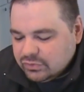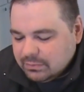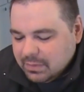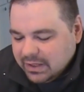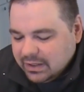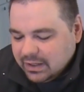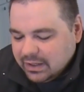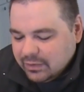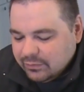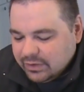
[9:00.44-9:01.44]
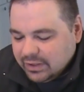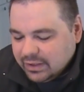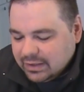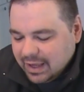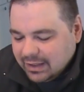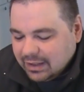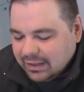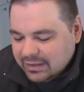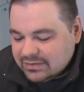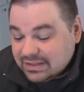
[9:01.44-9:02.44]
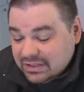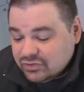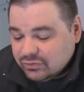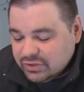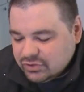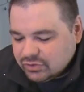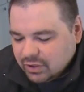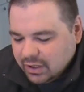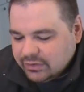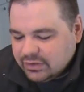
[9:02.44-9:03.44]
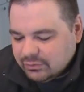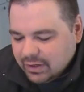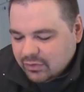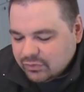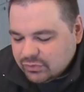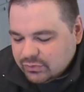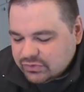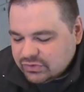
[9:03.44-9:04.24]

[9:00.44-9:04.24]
Make a 3-die attack against each creature on the ground who is